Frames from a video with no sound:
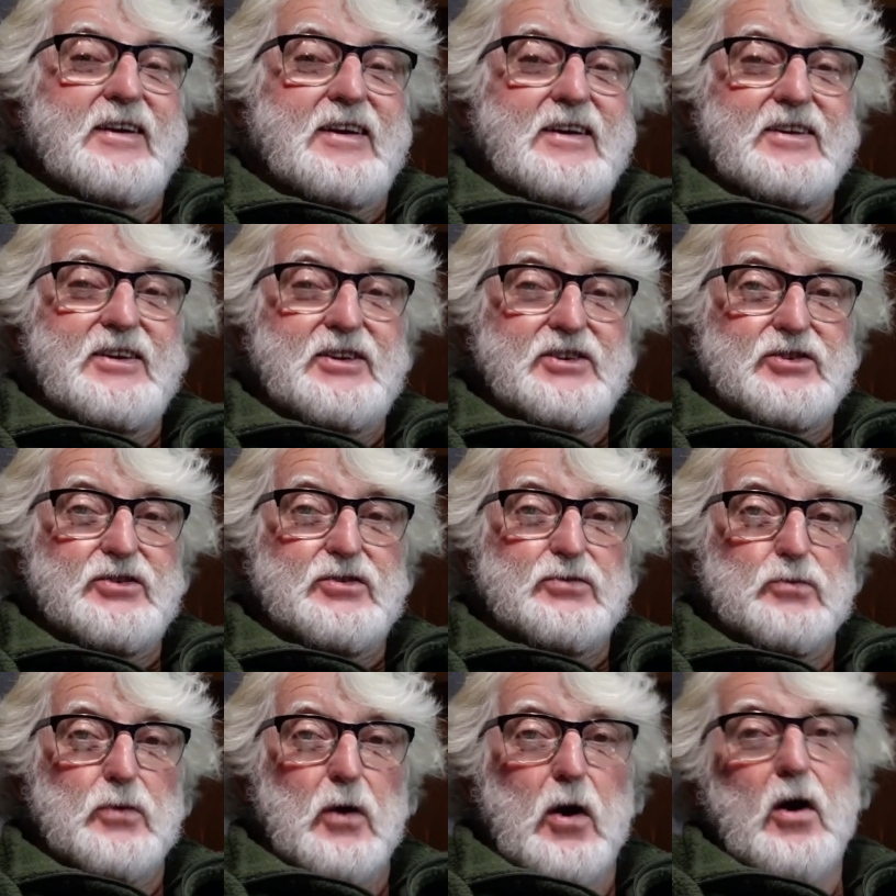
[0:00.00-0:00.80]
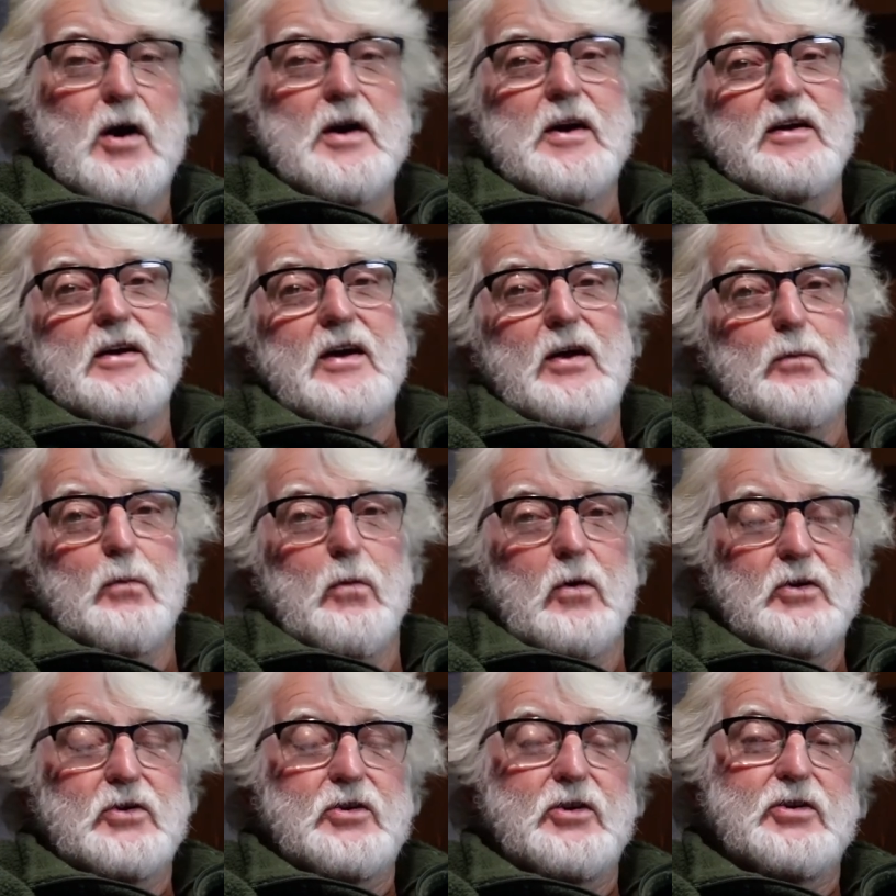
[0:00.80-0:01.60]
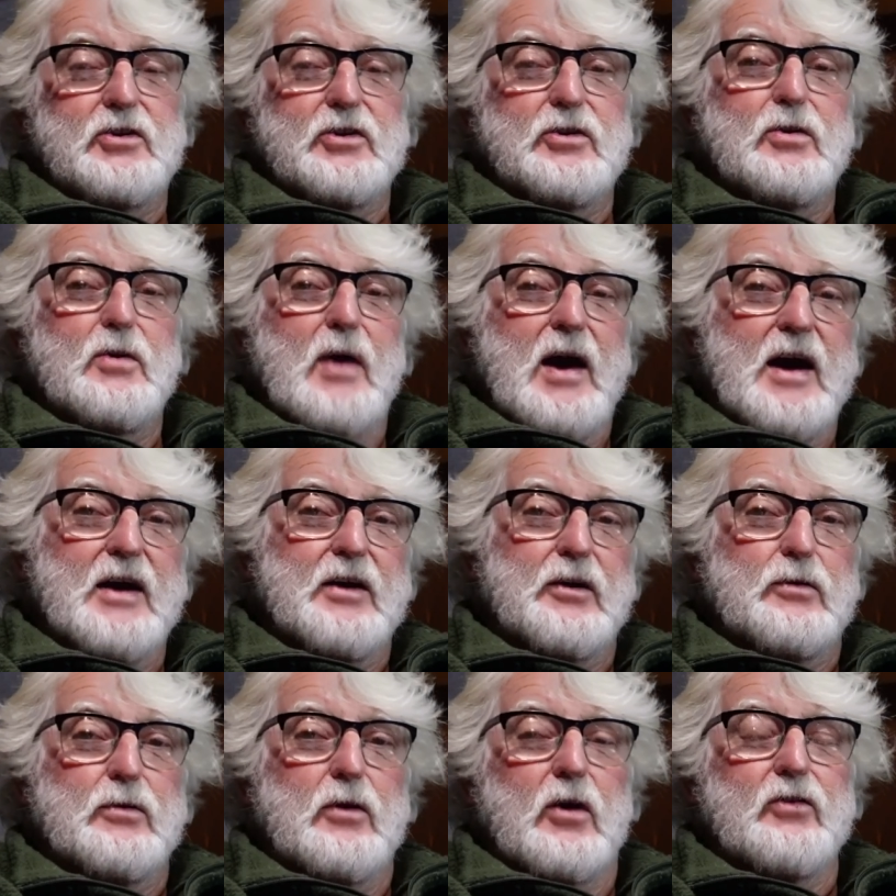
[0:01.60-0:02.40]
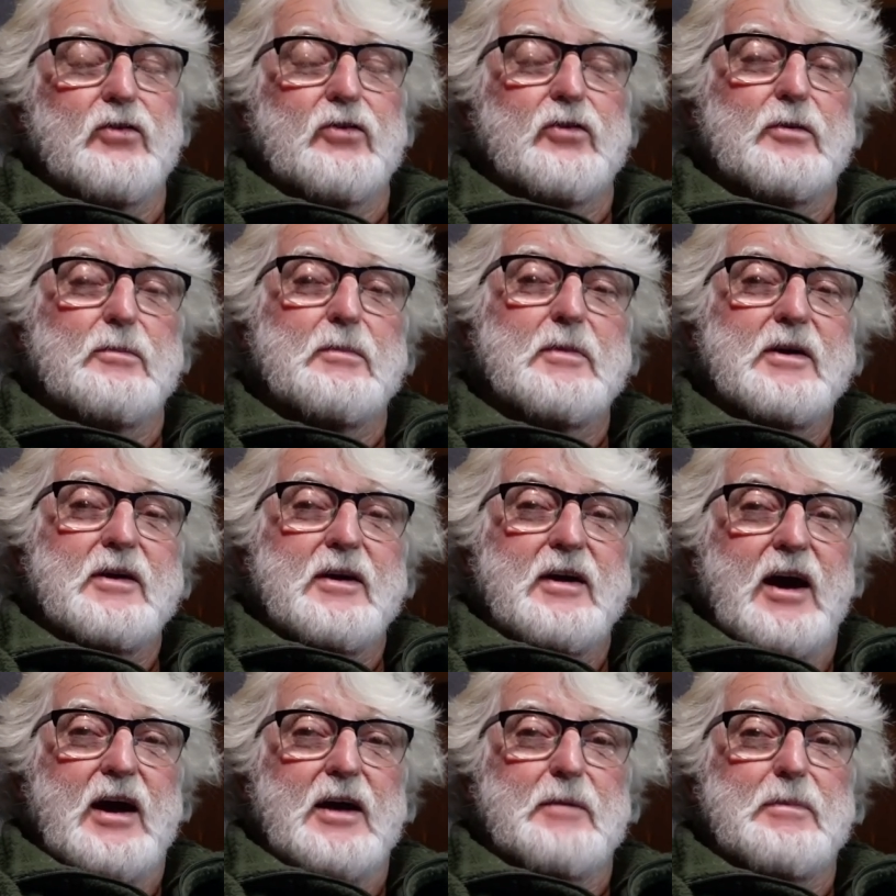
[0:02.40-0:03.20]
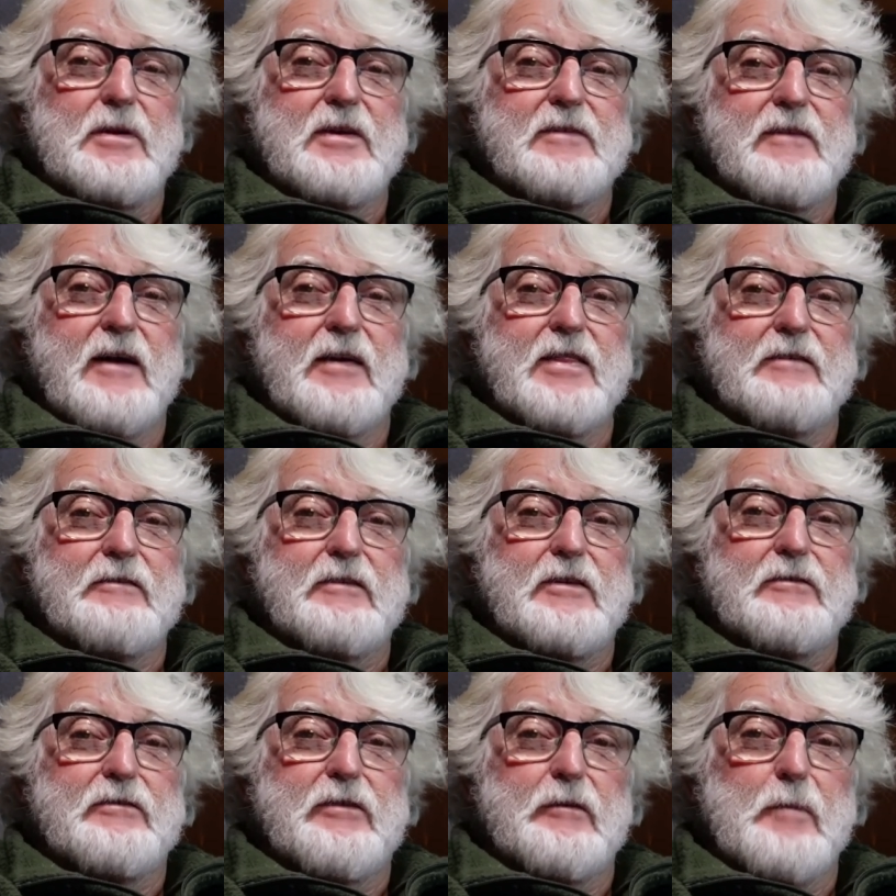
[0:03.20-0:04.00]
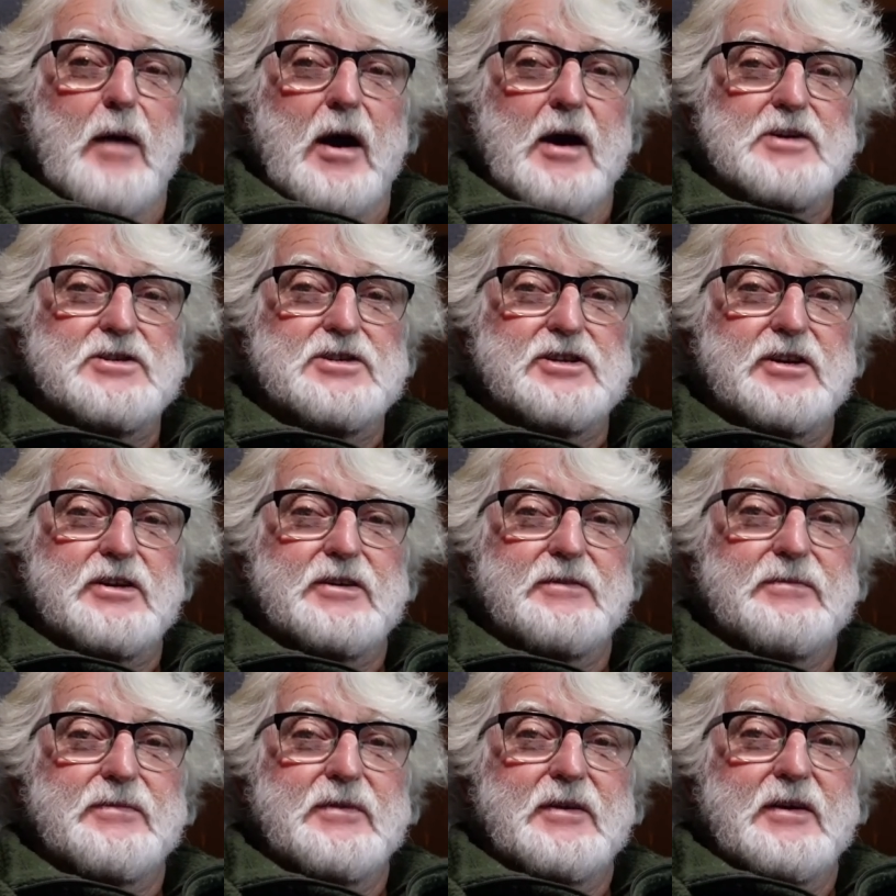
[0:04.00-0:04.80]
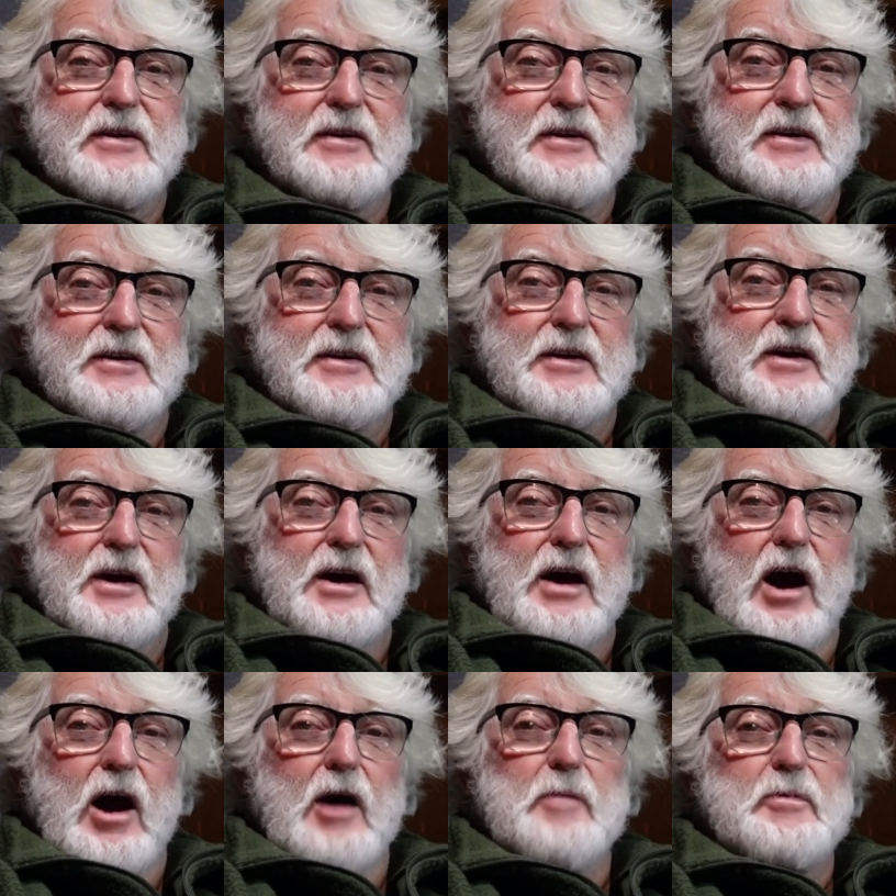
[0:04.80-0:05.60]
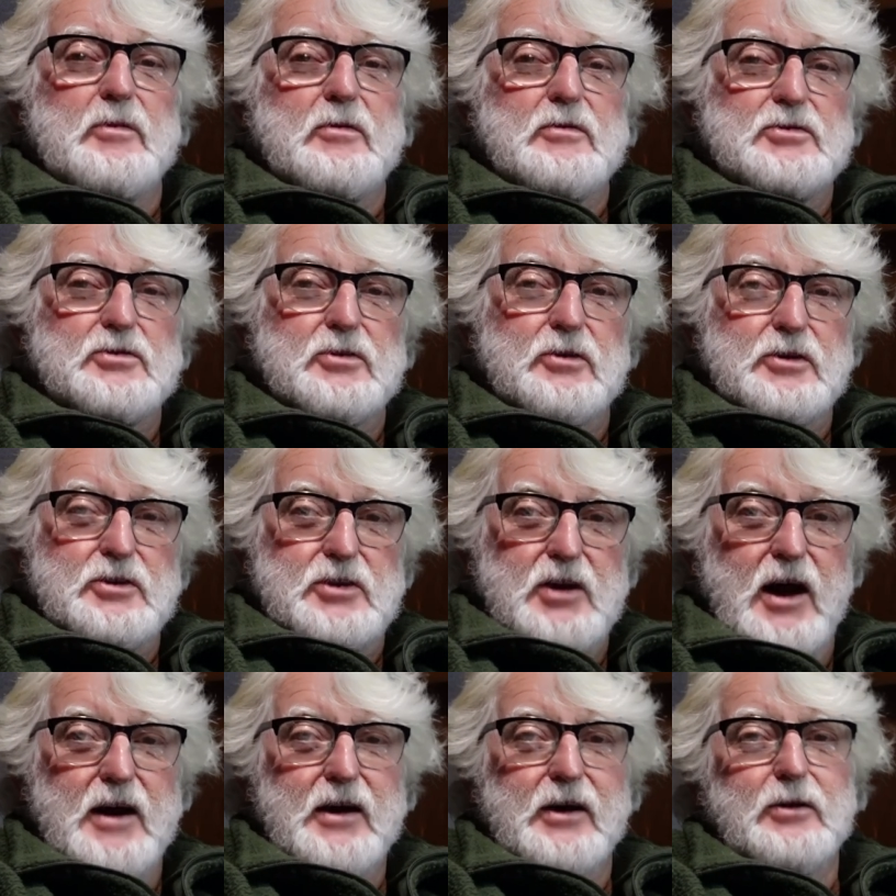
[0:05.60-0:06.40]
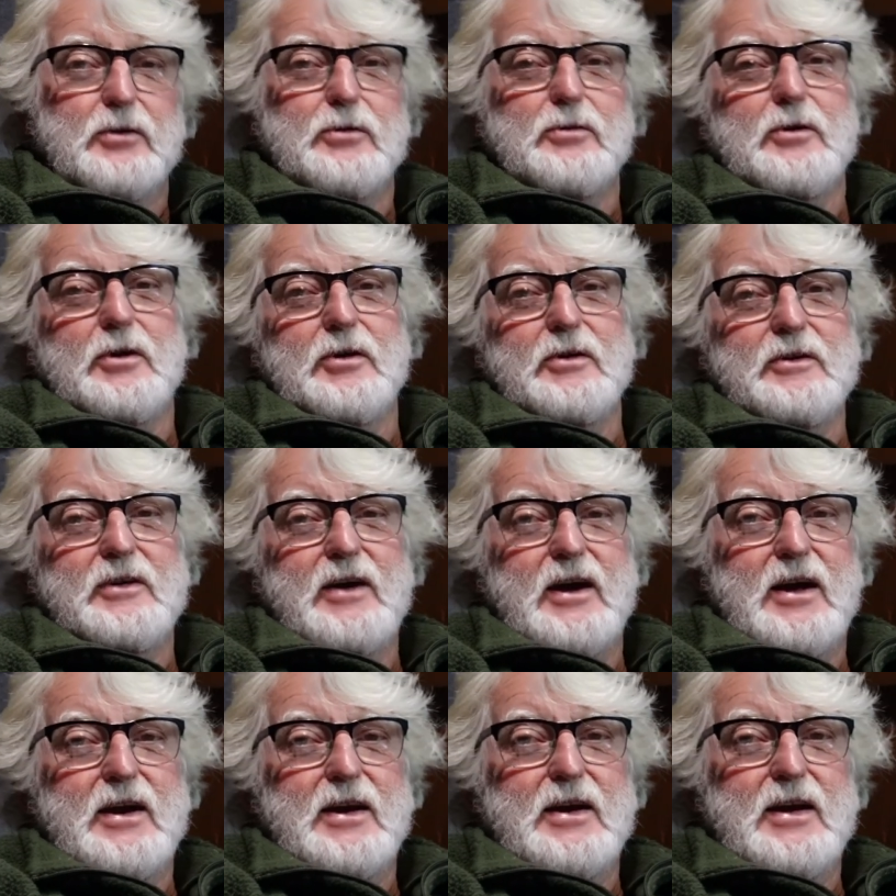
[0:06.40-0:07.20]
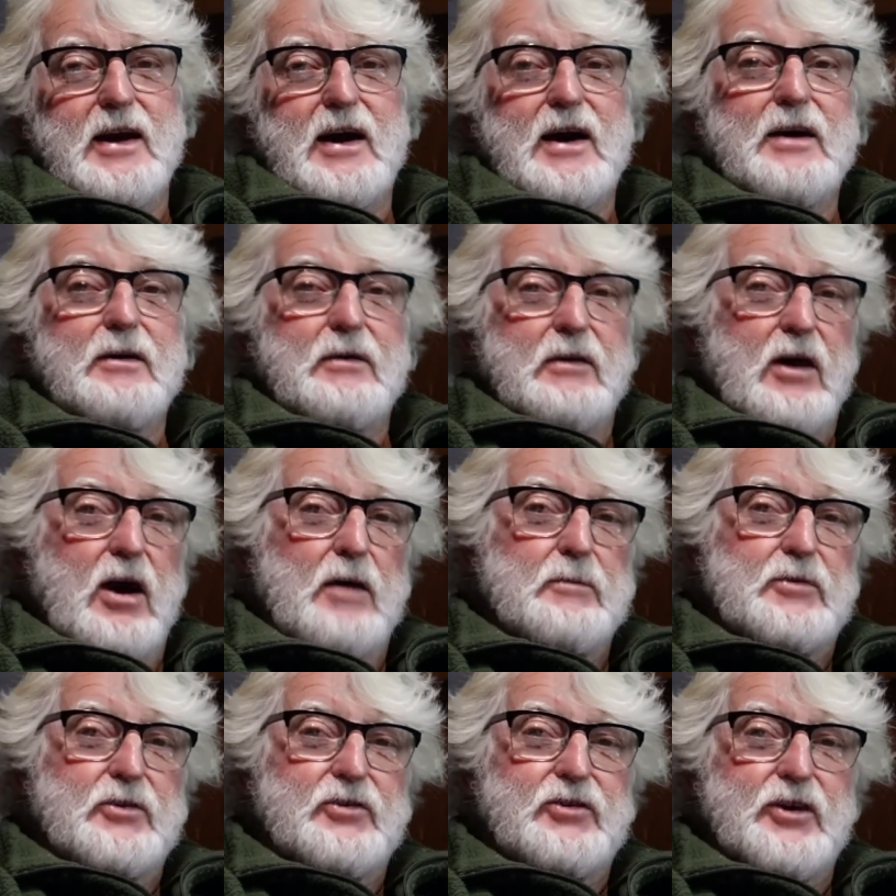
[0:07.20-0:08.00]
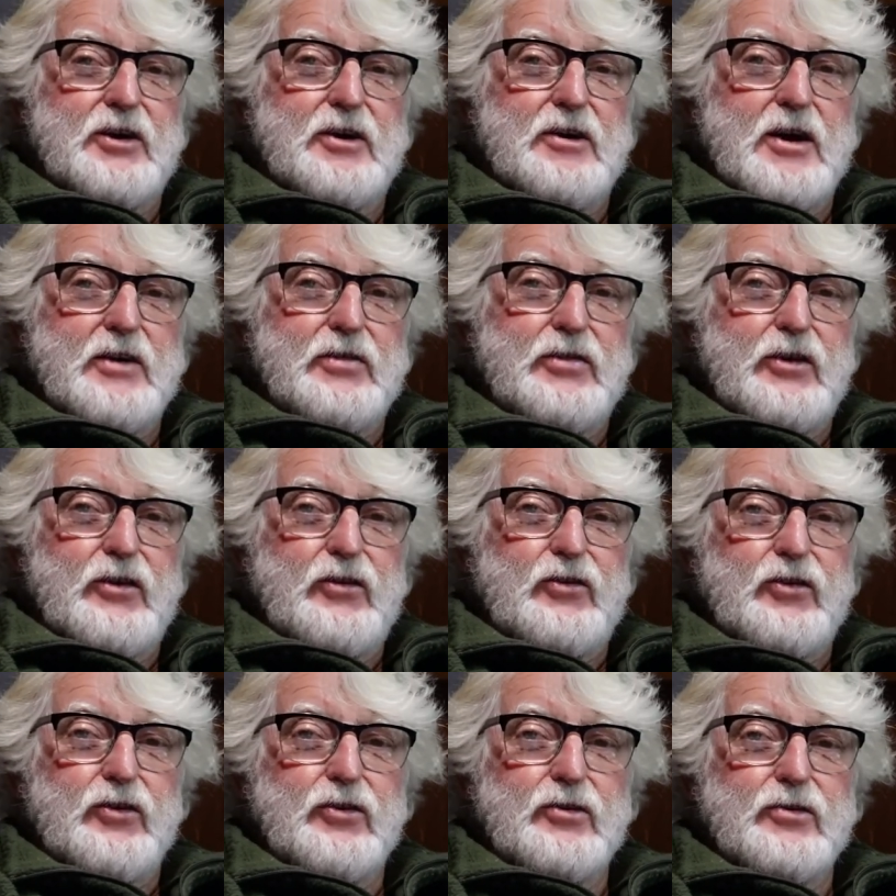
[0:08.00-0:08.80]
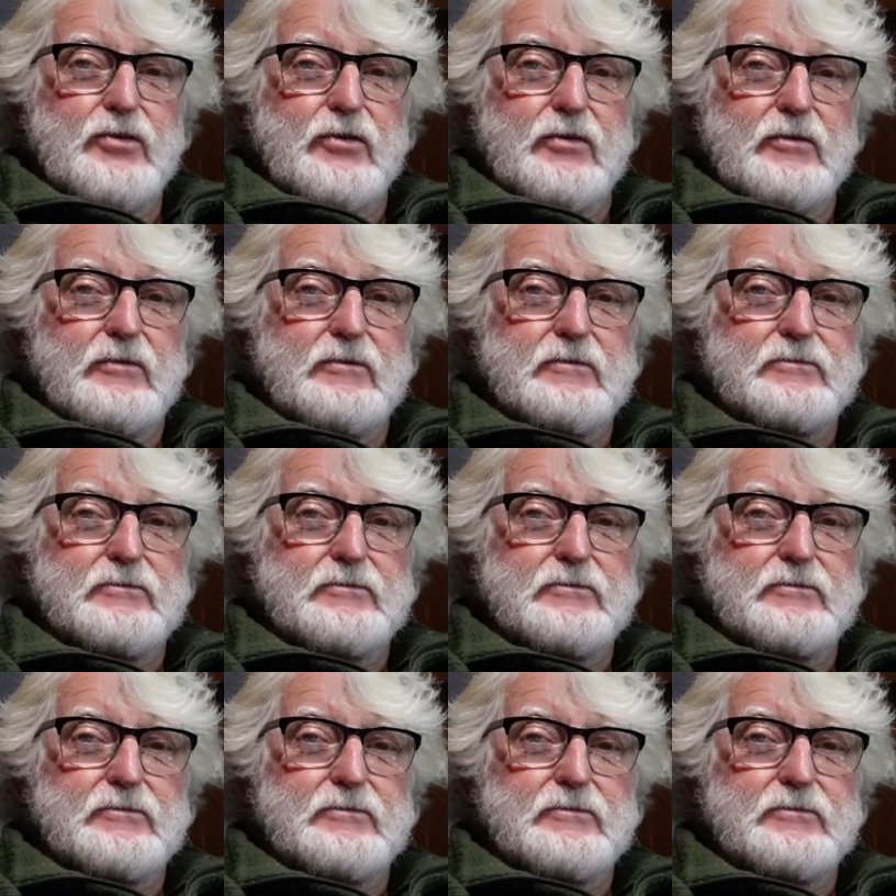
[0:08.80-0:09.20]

the conditions right and what to do, how to cross them, and a bit of other information. Hope you enjoy it, take a look, and uh, hope to see you out there soon.